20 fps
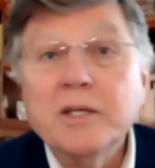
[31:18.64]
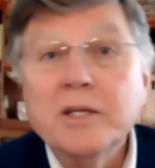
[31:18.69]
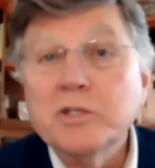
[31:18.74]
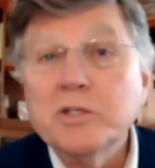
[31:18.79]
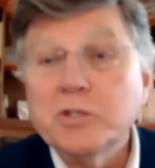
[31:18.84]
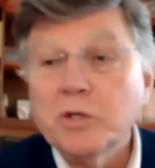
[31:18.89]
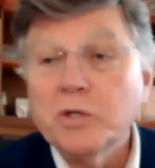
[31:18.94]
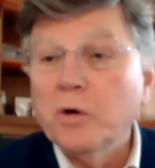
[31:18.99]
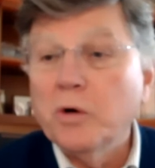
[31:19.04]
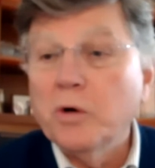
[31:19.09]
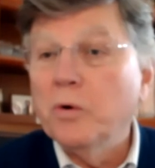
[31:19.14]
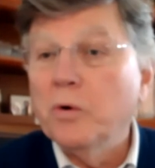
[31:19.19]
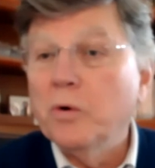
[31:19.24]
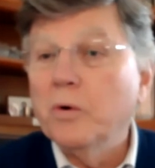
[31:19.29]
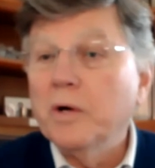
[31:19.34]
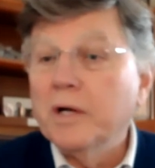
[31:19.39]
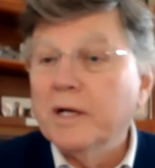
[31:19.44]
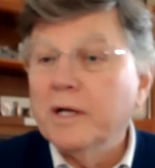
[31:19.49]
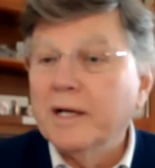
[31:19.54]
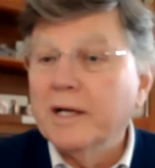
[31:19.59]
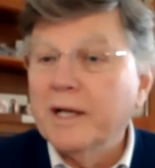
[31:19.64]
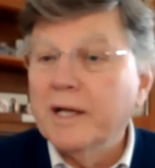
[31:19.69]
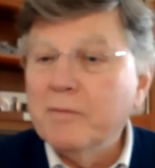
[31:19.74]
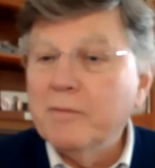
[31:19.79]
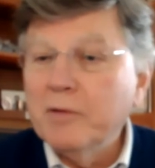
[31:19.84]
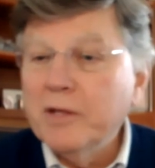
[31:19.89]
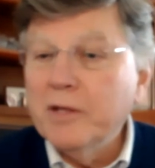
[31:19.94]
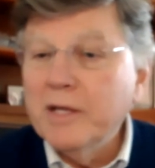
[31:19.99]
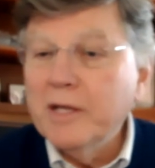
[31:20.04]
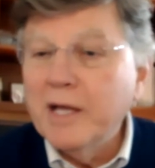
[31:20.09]
So, uh,
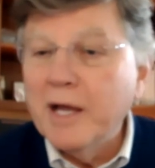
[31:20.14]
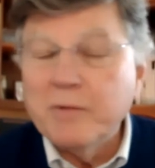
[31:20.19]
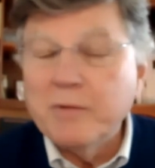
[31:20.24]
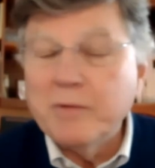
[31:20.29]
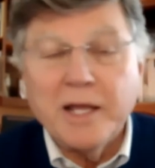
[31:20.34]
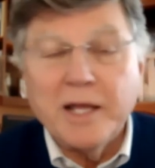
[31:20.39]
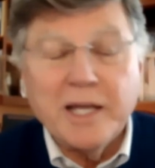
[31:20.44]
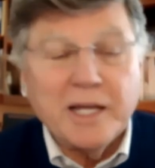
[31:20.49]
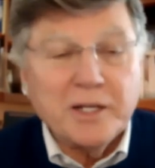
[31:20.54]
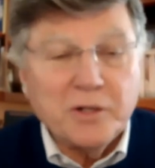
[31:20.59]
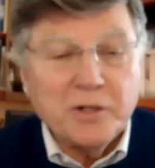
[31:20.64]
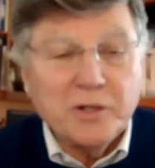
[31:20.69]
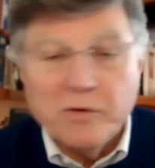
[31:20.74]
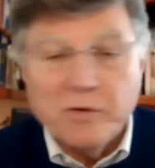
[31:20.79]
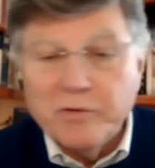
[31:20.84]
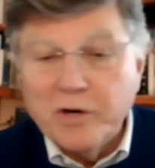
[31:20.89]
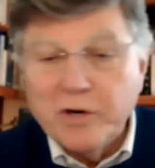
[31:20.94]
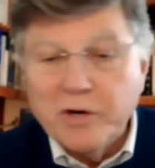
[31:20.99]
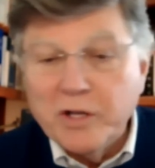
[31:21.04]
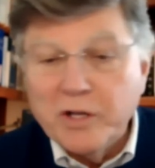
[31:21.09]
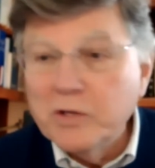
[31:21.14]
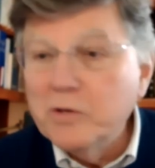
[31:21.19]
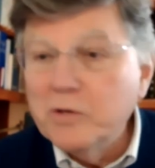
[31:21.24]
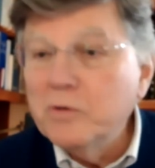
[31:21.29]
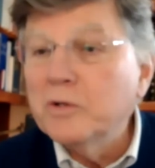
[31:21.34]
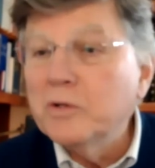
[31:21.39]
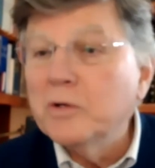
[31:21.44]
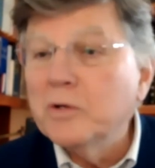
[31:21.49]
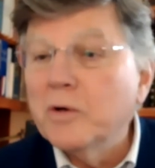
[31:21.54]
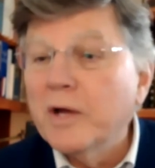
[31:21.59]
Emily, I'm going to hand it over to
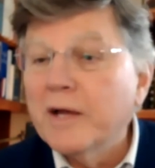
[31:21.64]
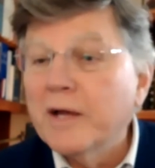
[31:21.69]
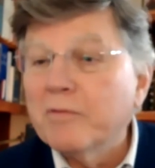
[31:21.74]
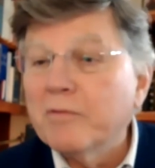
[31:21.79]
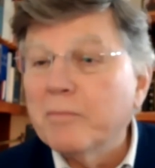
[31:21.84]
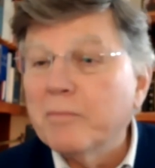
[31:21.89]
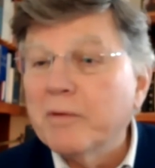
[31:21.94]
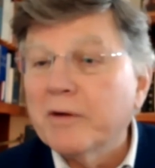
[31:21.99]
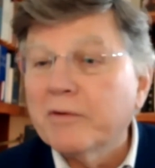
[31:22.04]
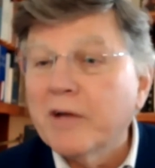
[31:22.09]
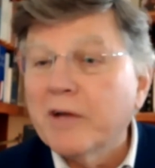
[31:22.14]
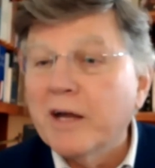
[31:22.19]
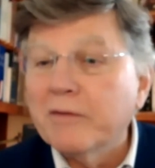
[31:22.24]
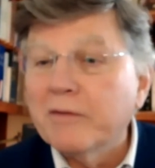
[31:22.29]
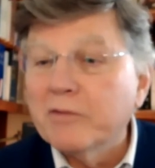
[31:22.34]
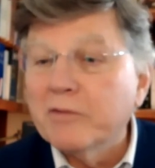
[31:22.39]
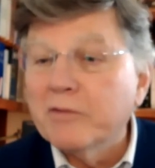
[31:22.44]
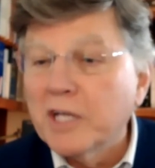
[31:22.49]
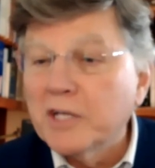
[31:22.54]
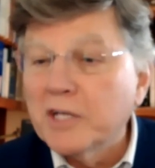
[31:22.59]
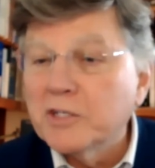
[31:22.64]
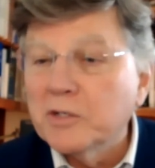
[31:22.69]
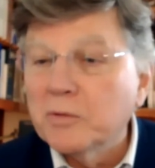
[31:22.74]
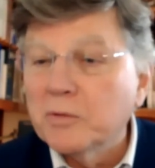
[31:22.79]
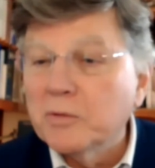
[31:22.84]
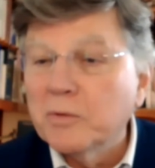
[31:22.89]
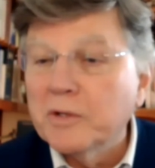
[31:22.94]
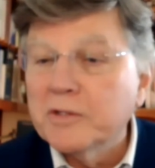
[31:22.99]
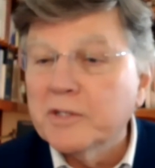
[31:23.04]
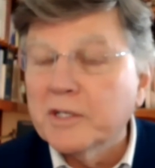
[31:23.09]
you to have a bit of
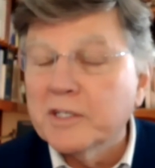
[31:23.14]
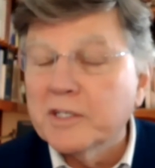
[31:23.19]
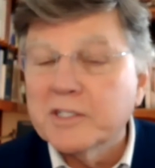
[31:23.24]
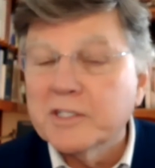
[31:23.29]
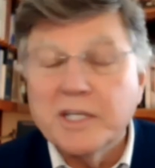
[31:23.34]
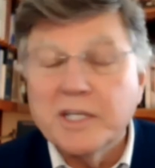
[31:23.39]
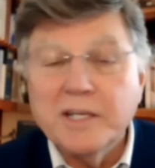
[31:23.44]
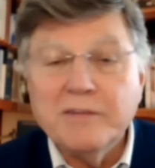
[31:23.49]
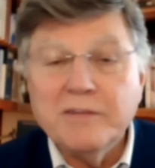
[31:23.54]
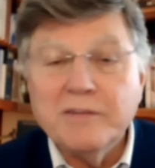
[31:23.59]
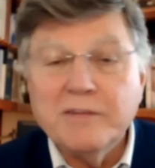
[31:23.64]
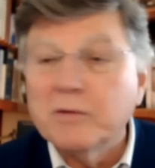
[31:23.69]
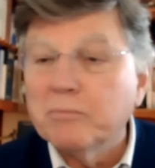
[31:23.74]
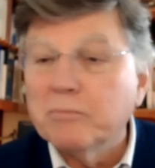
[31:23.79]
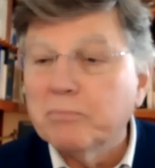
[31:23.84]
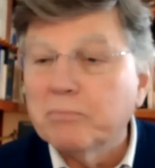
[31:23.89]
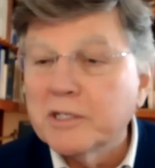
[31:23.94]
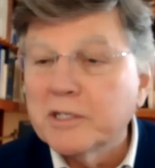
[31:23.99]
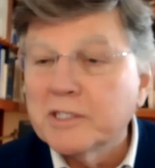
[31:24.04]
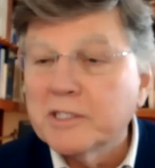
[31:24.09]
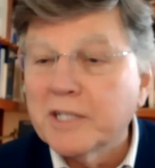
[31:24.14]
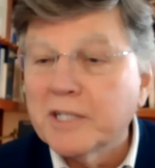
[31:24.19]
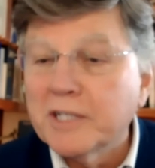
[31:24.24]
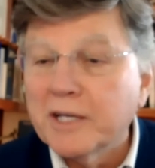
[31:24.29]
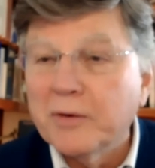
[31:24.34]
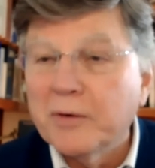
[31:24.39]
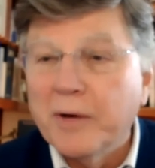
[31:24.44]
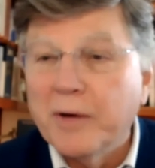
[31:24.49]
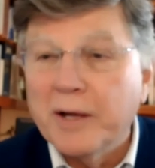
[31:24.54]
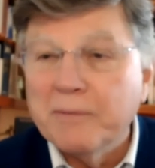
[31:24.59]
conversation with uh, Steve, and please take
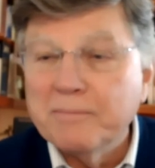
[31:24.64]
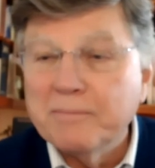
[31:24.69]
it away.